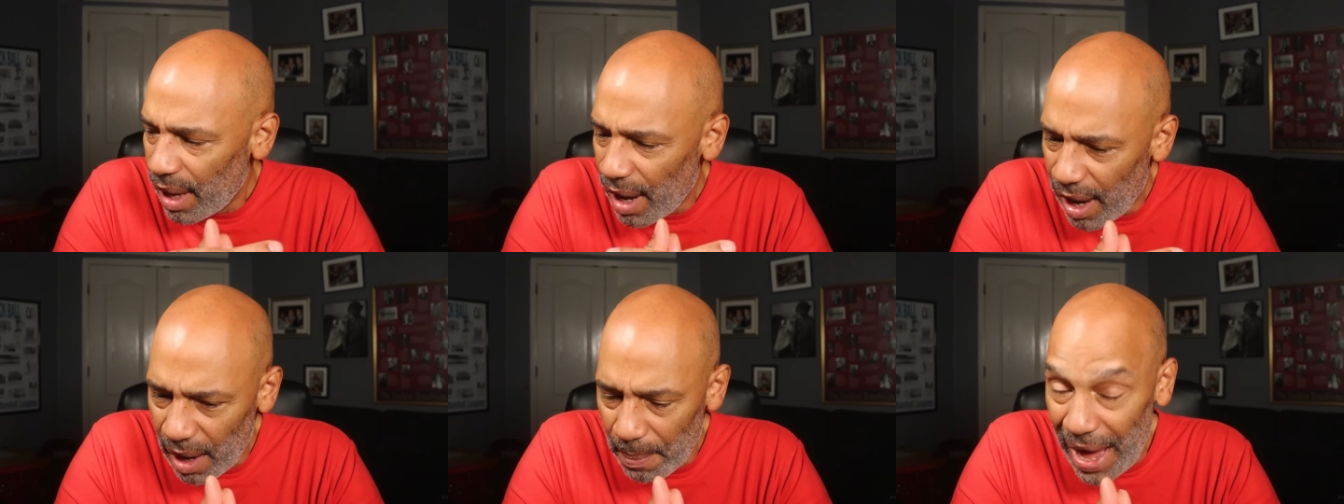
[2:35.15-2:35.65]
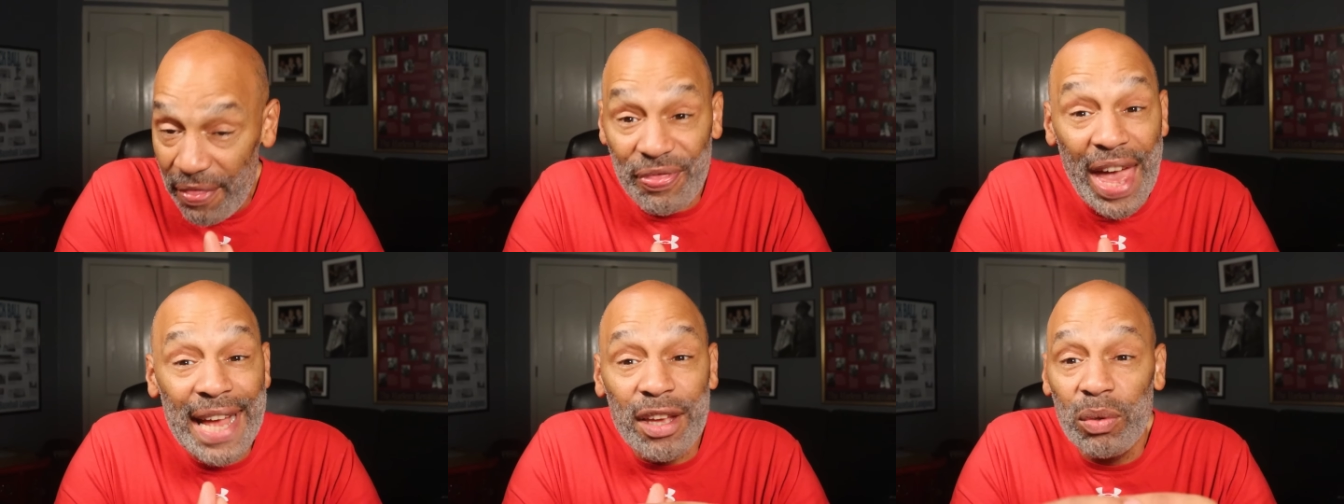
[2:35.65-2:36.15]
And
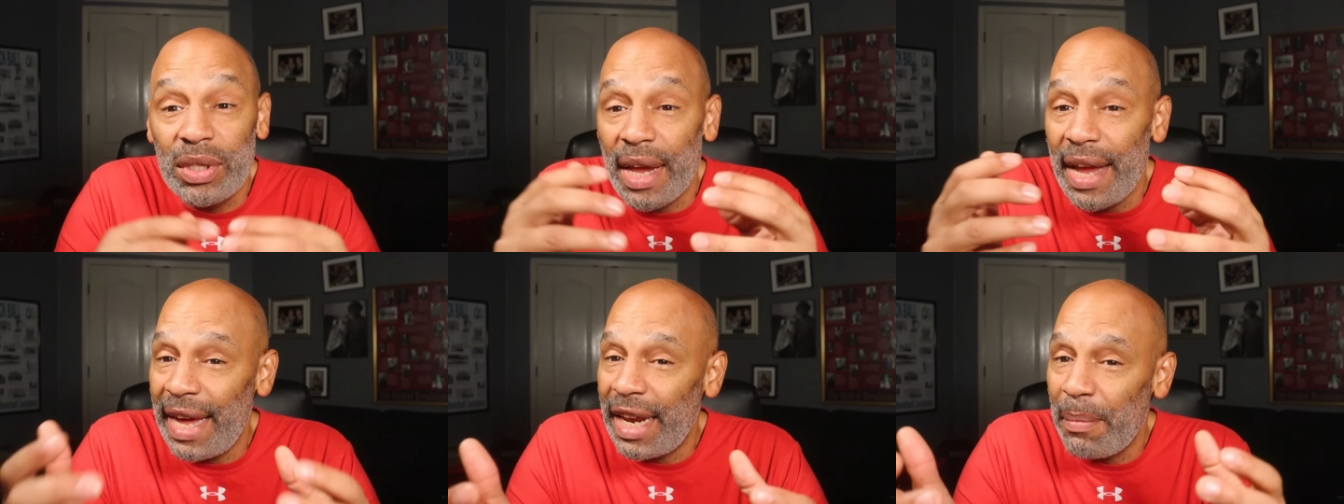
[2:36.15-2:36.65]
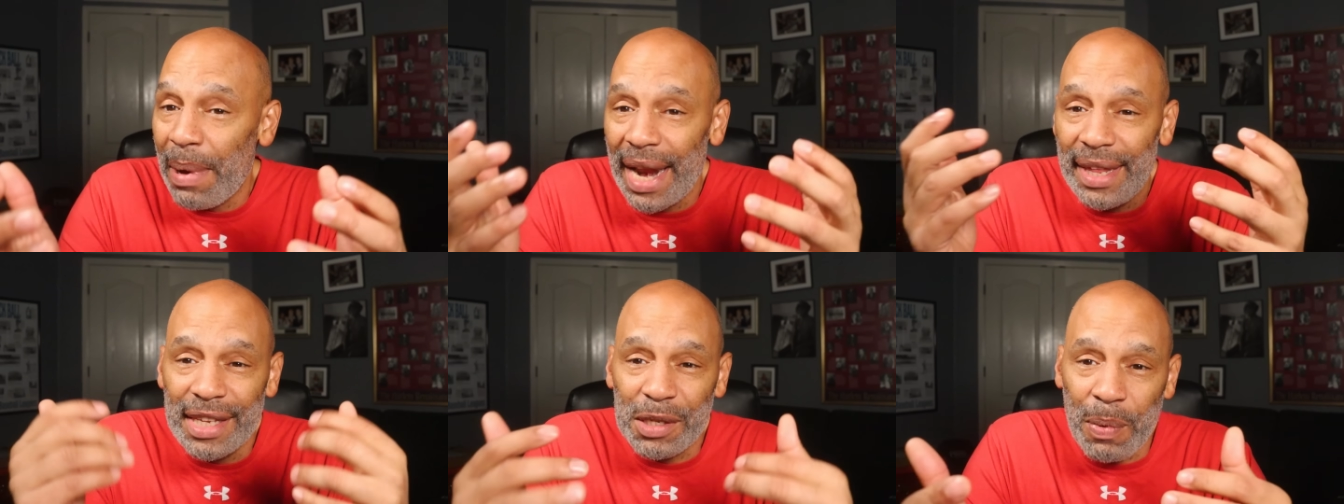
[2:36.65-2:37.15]
thank you to
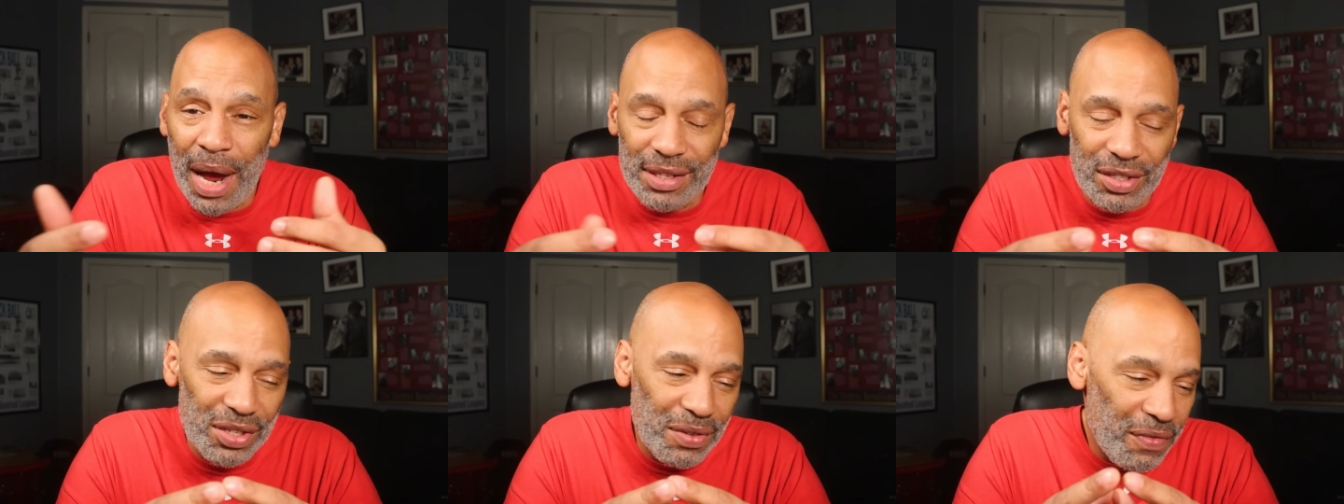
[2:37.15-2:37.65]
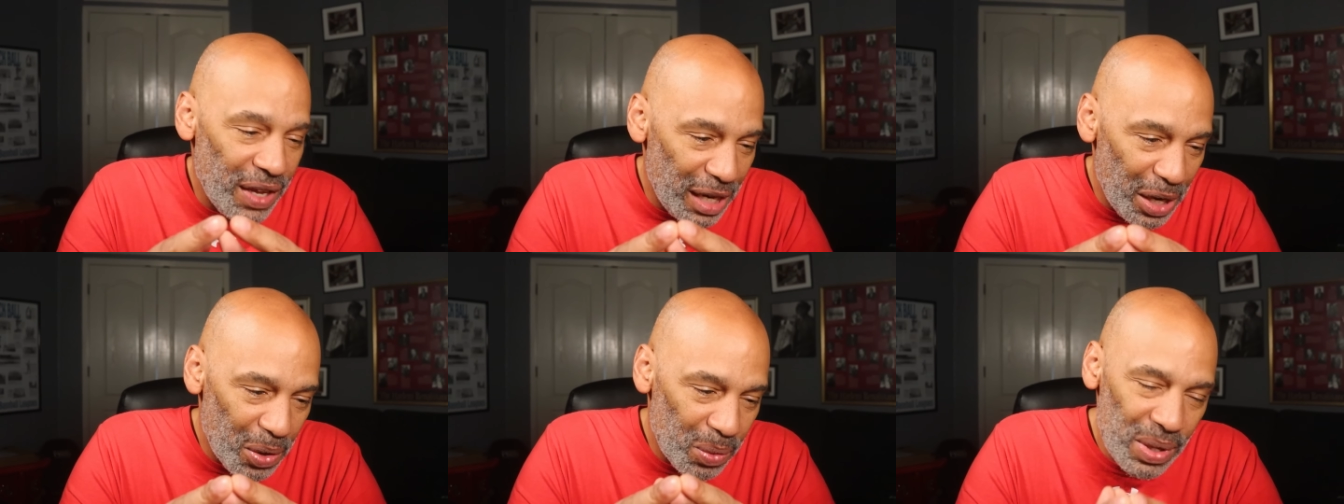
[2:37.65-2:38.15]
anybody that sponsors a
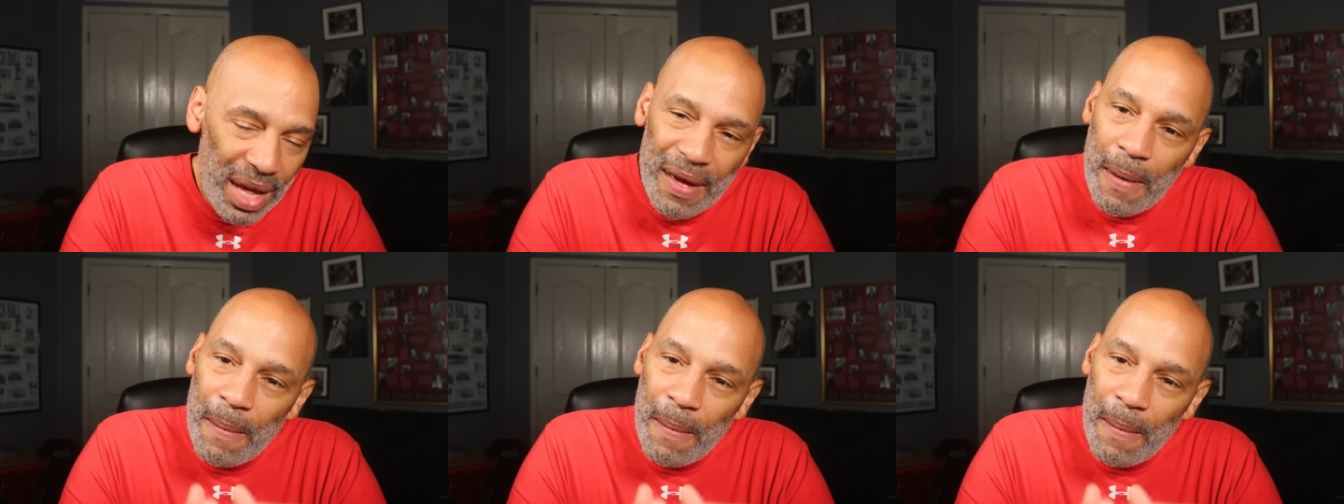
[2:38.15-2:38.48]
video.